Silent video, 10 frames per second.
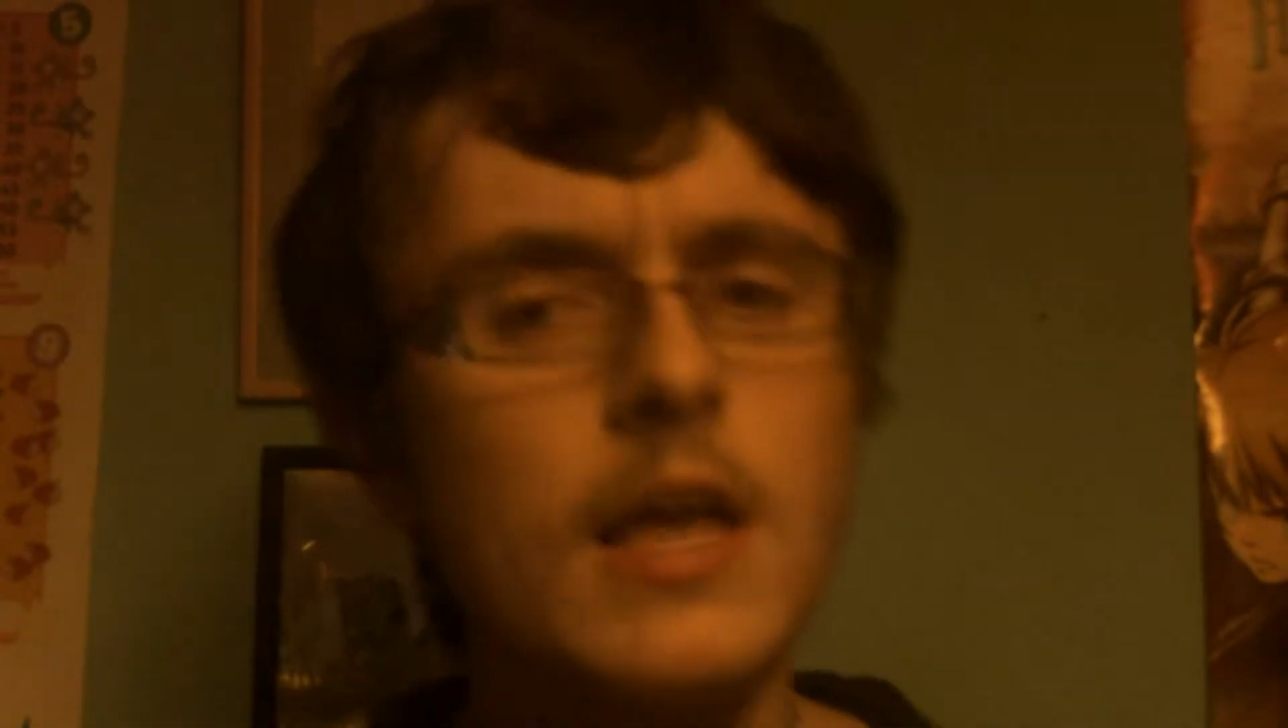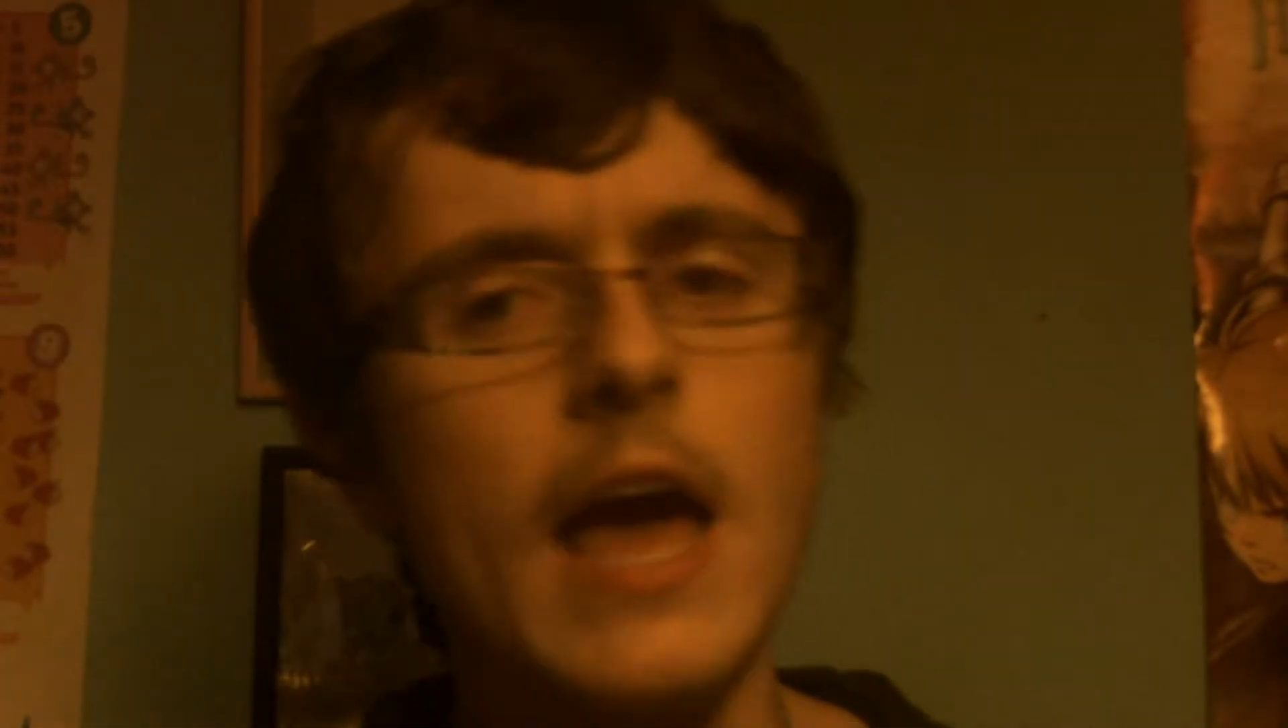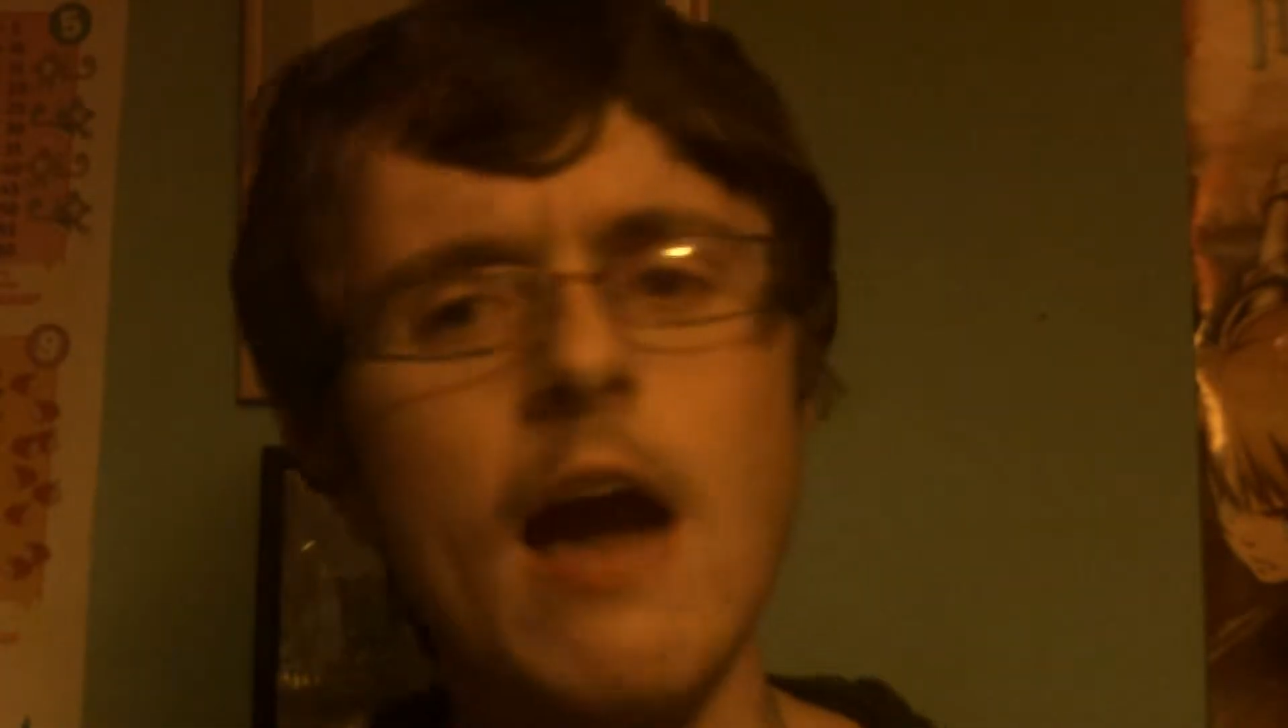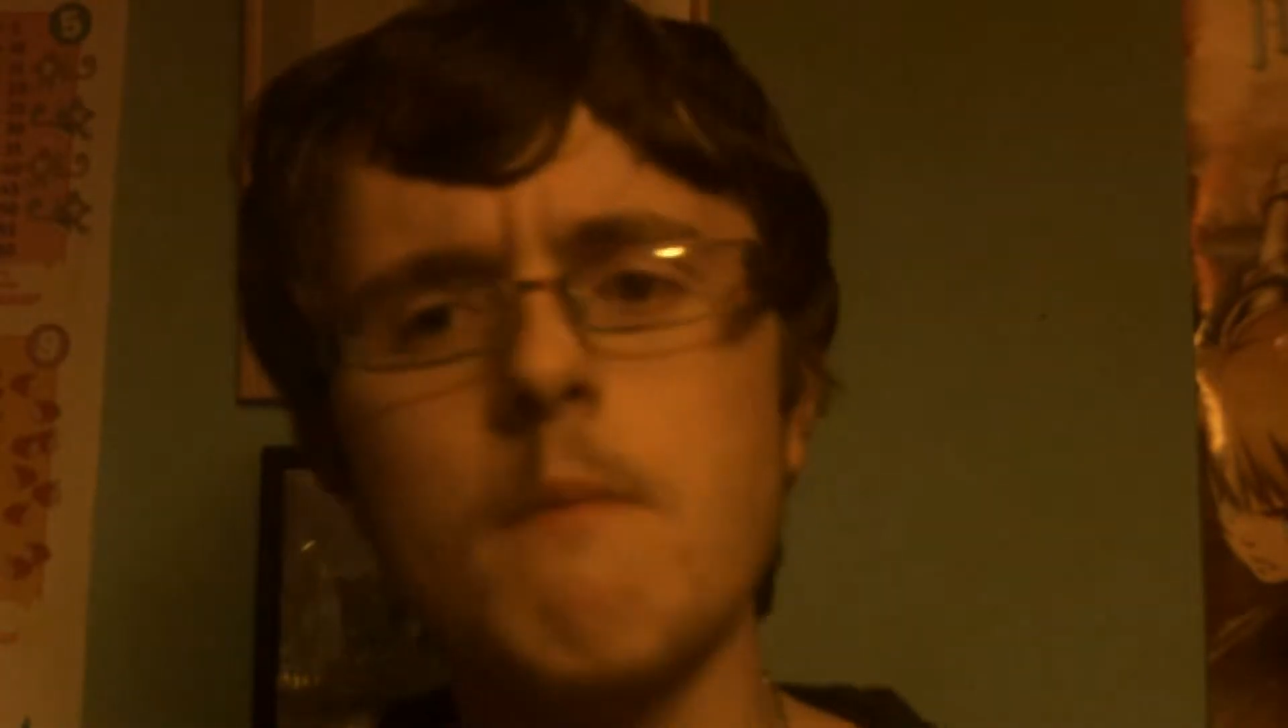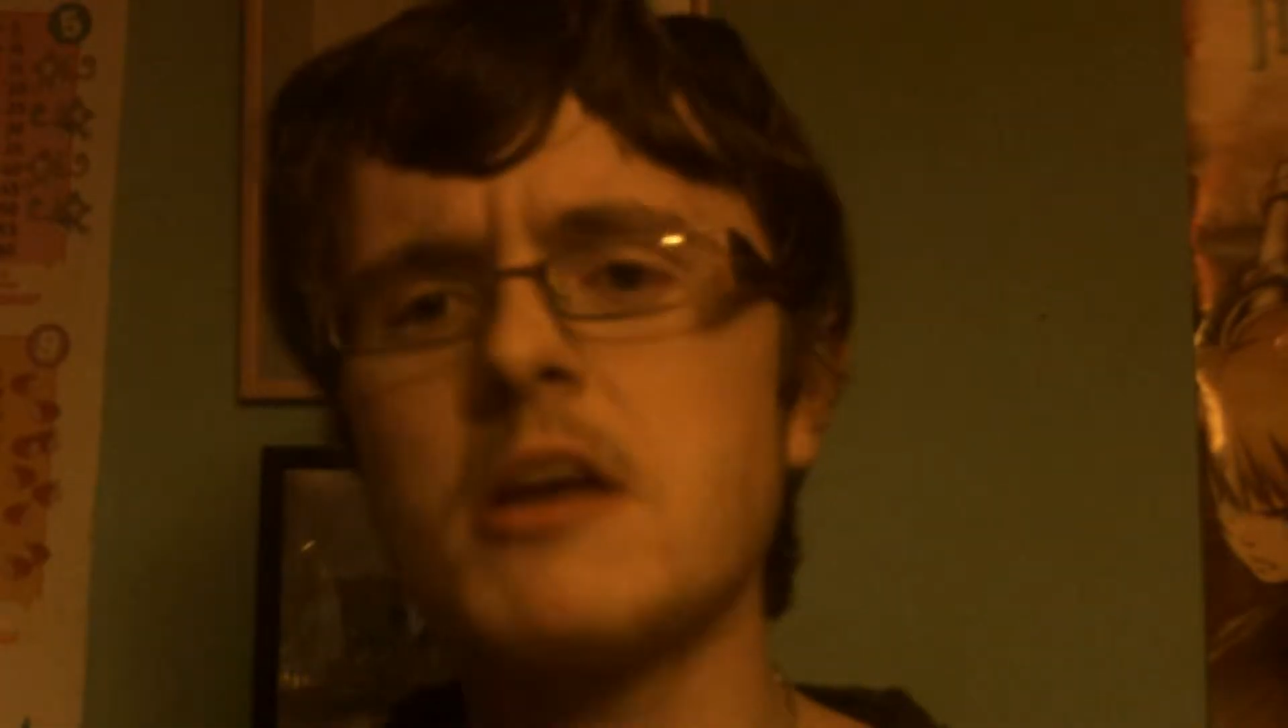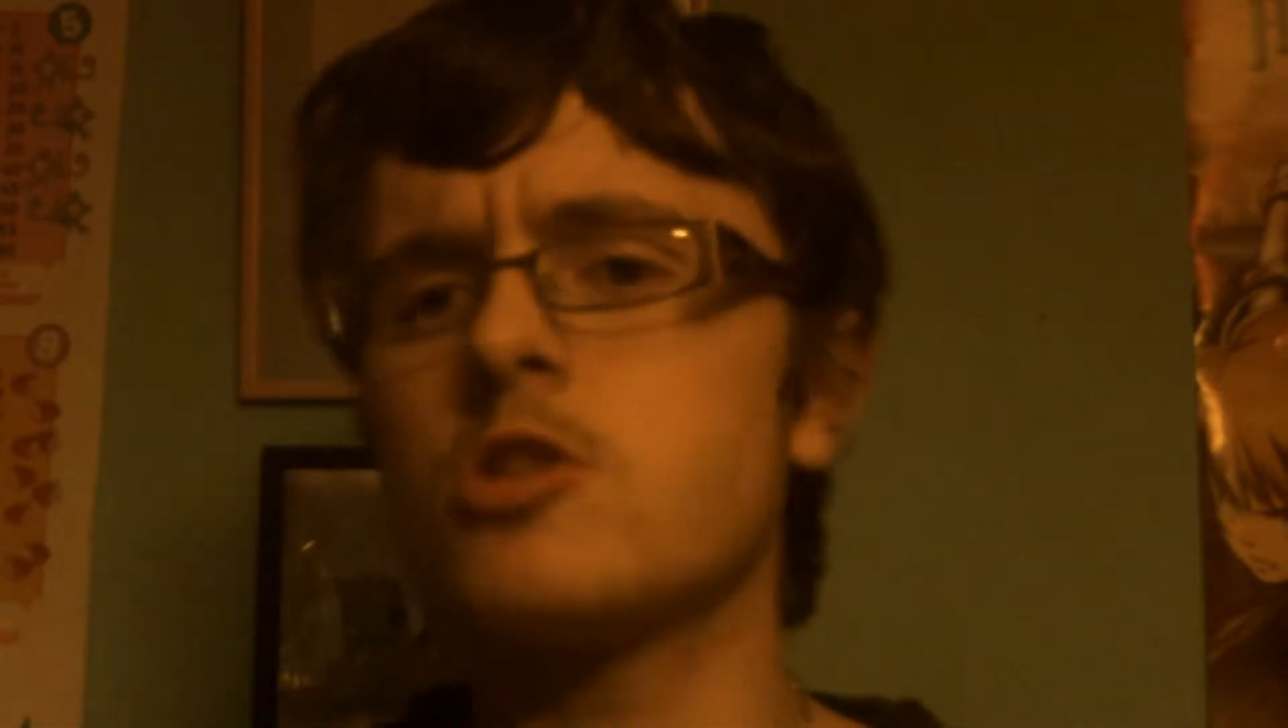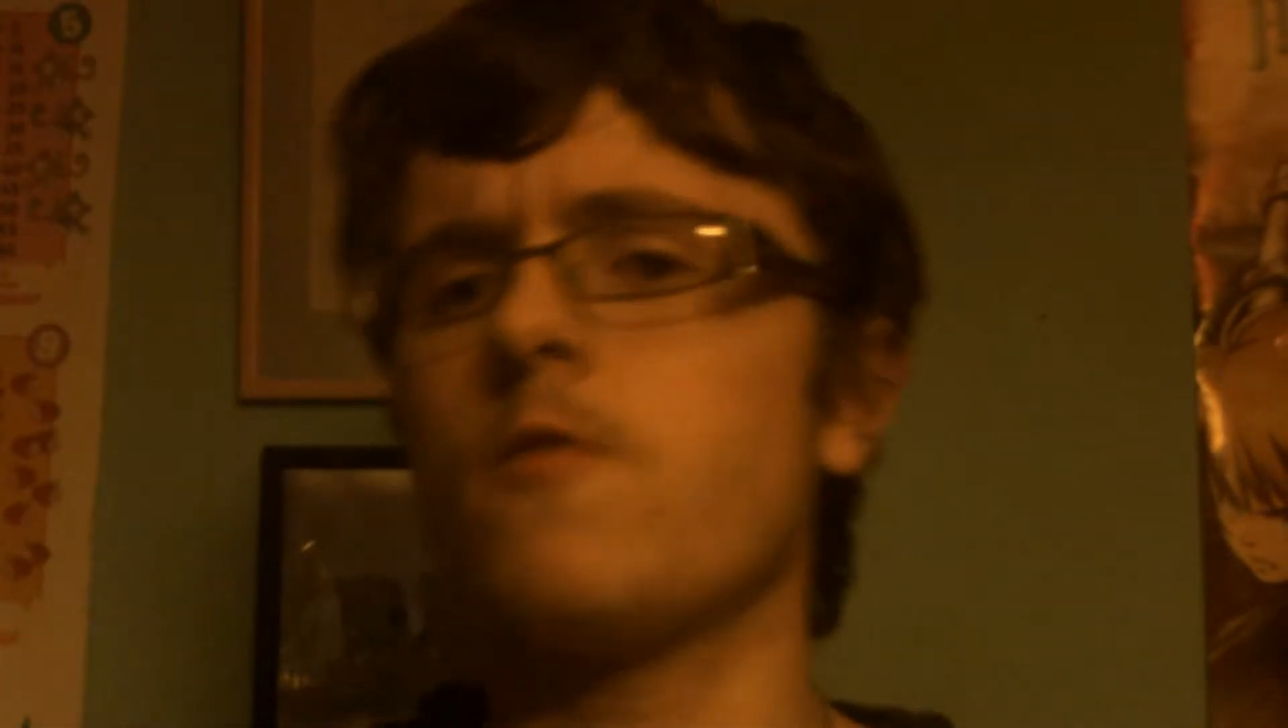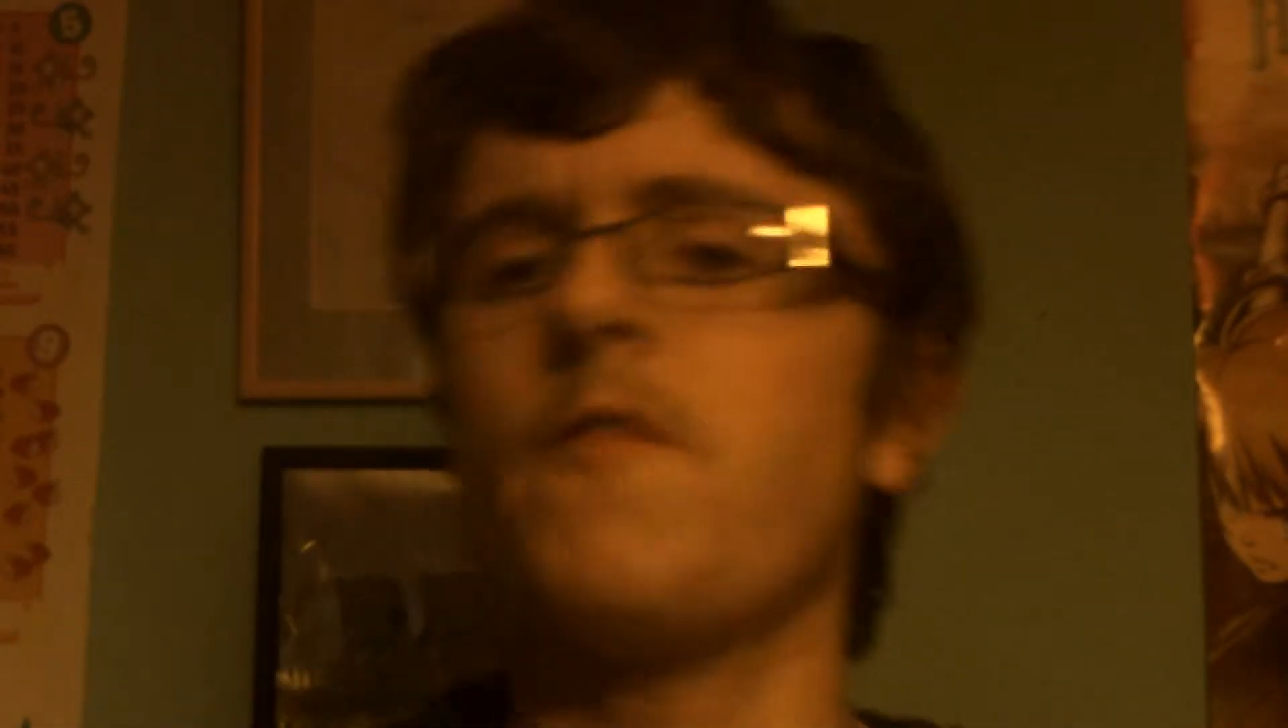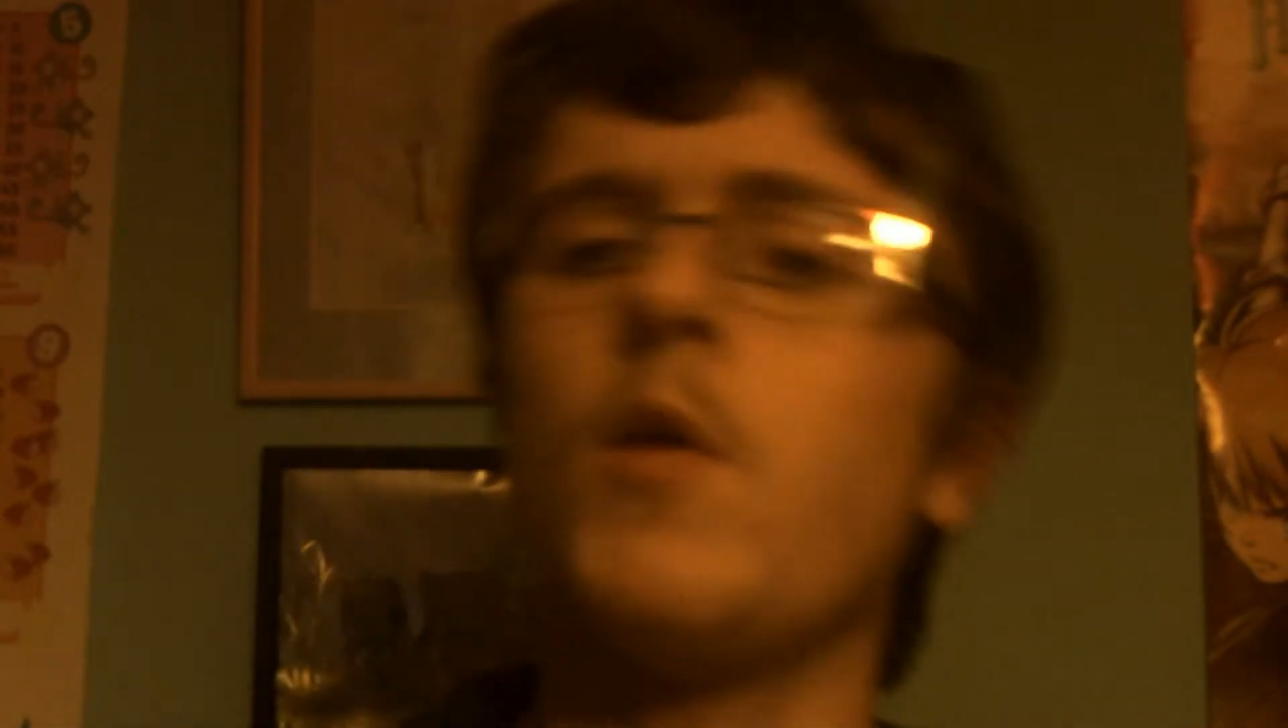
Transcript: how it makes you feel